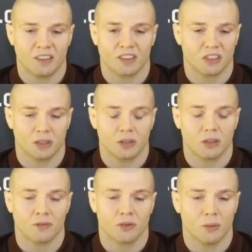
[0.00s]
just
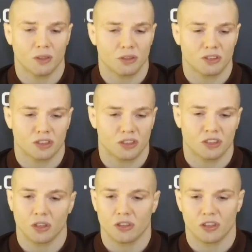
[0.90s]
looking forward to just
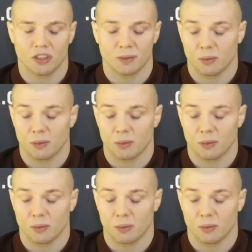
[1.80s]
enjoy Christmas,